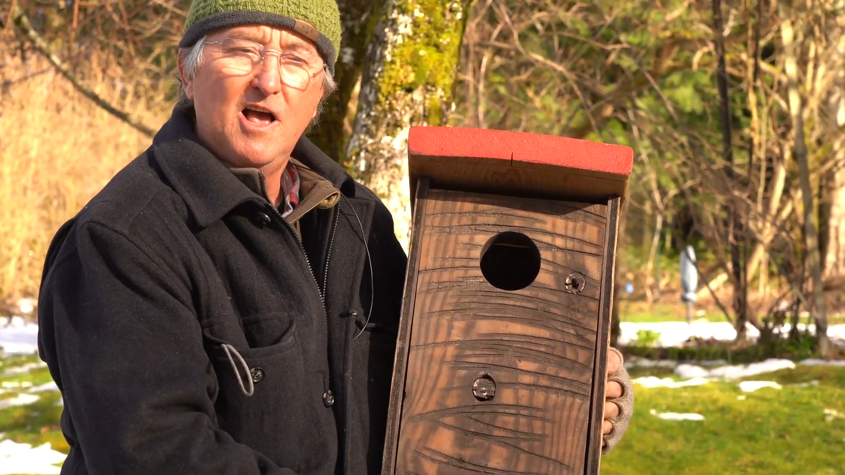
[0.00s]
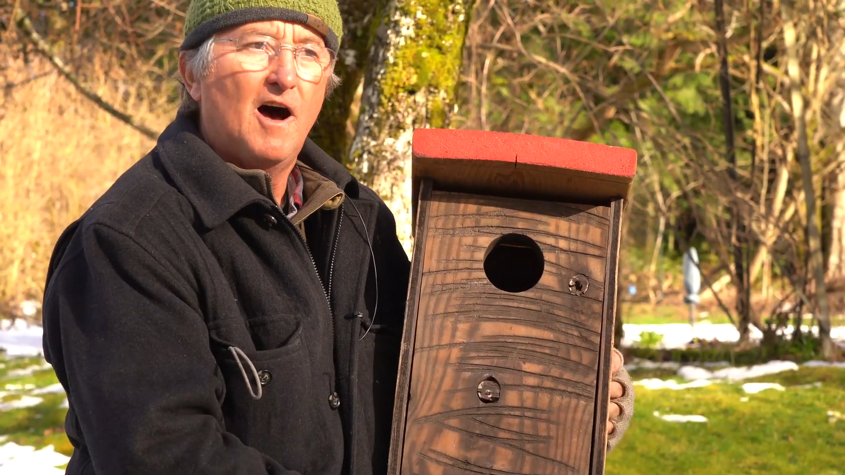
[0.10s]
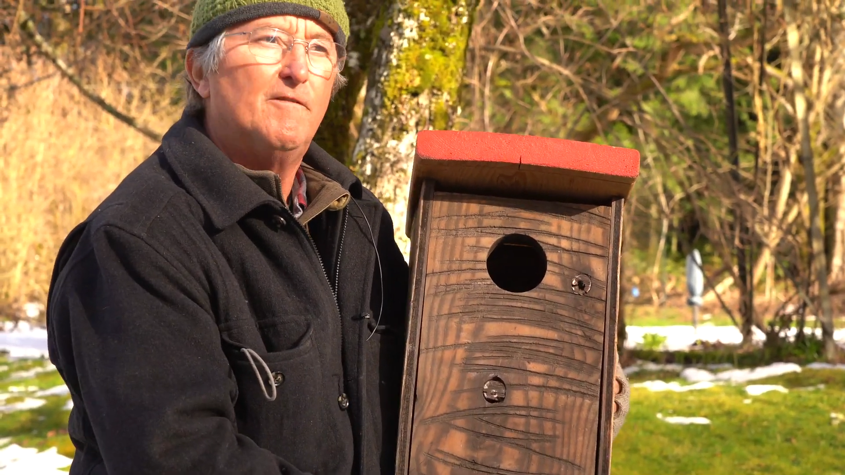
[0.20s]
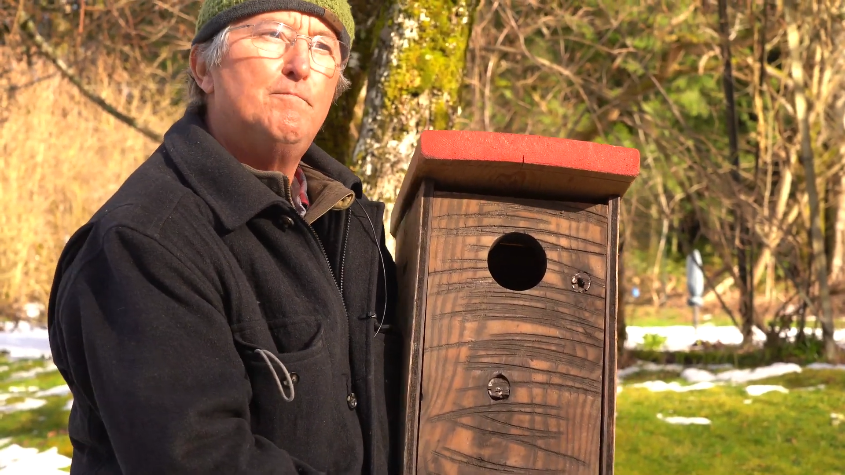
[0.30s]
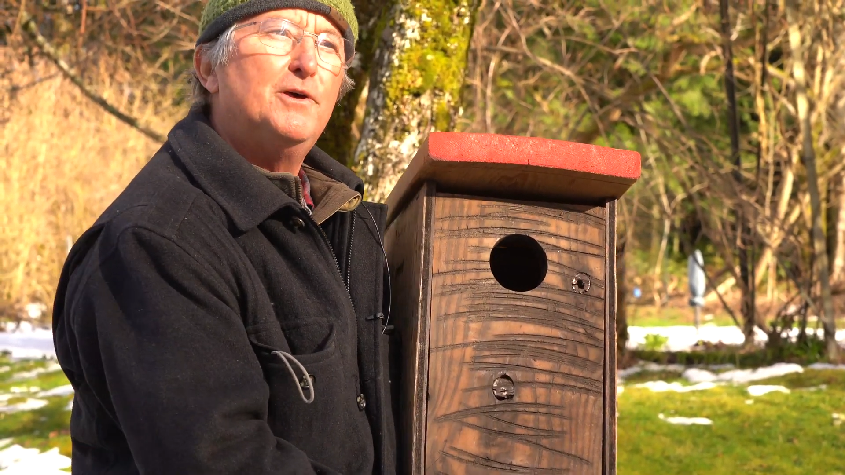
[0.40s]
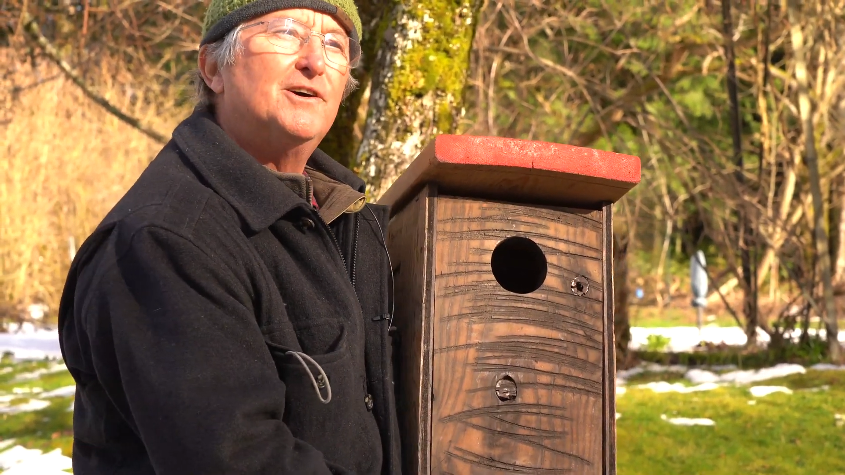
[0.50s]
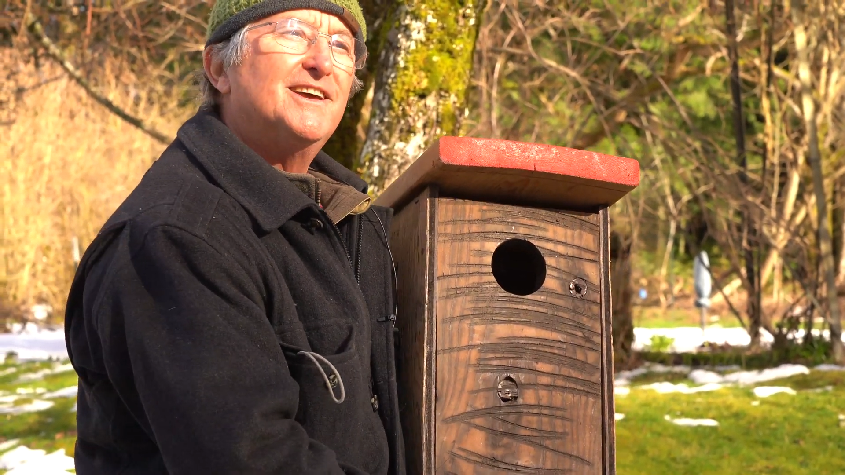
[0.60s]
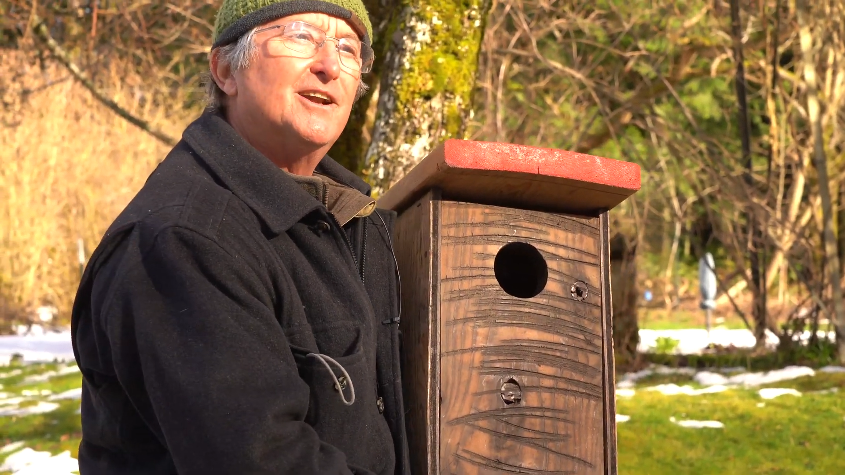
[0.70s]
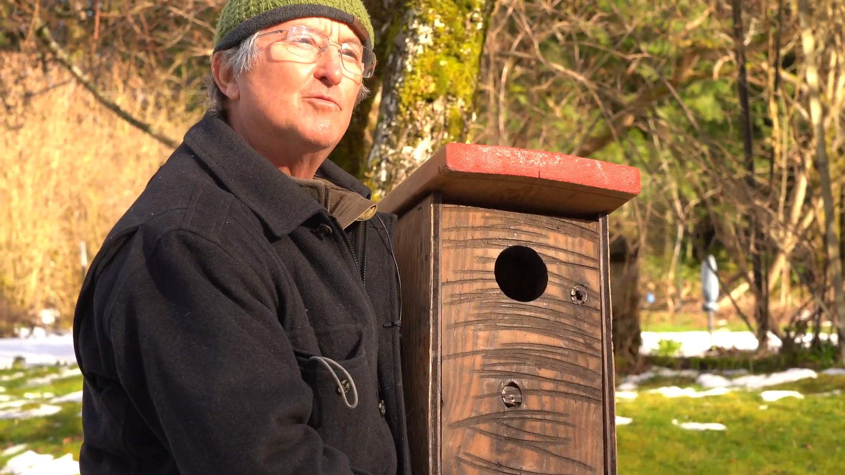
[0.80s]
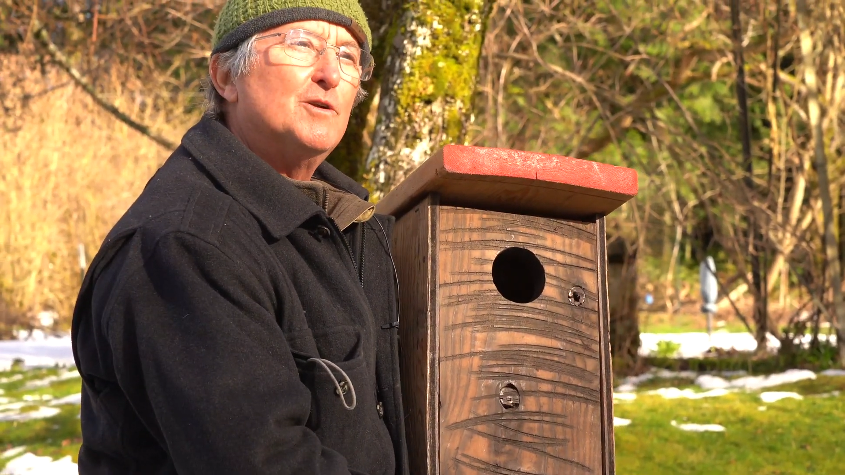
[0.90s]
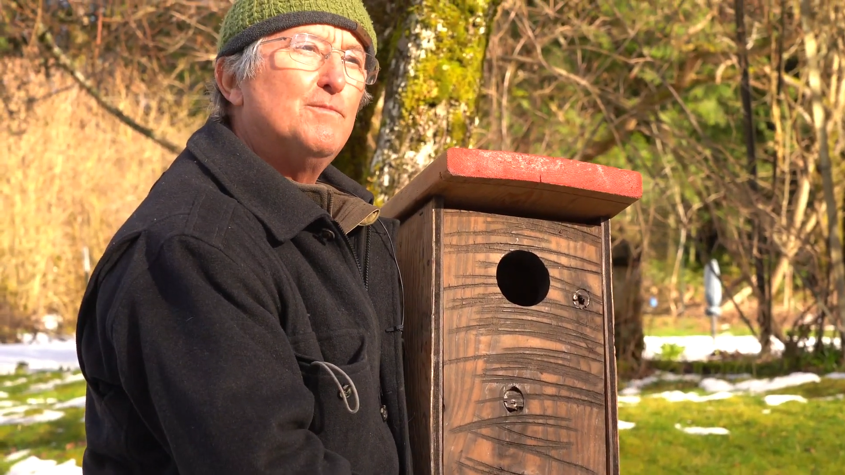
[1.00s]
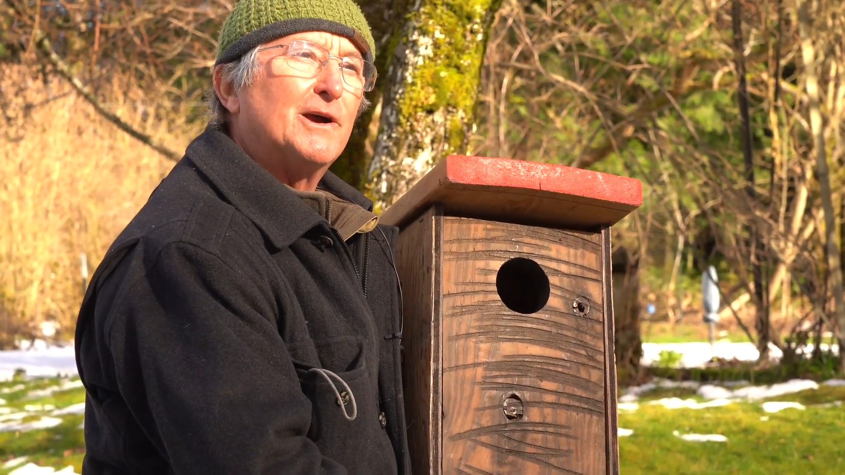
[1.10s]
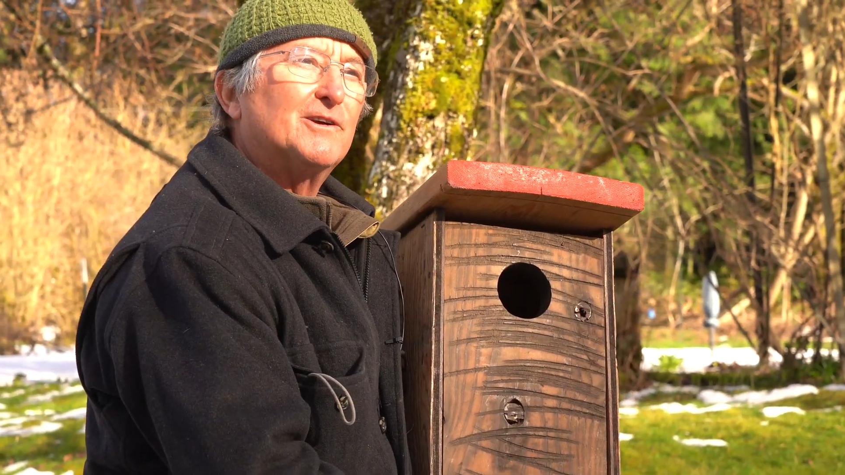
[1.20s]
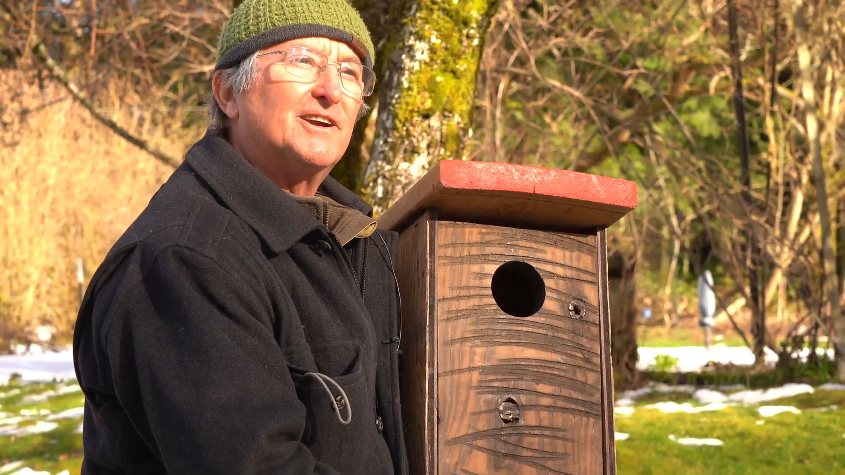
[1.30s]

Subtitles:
of a pileated woodpecker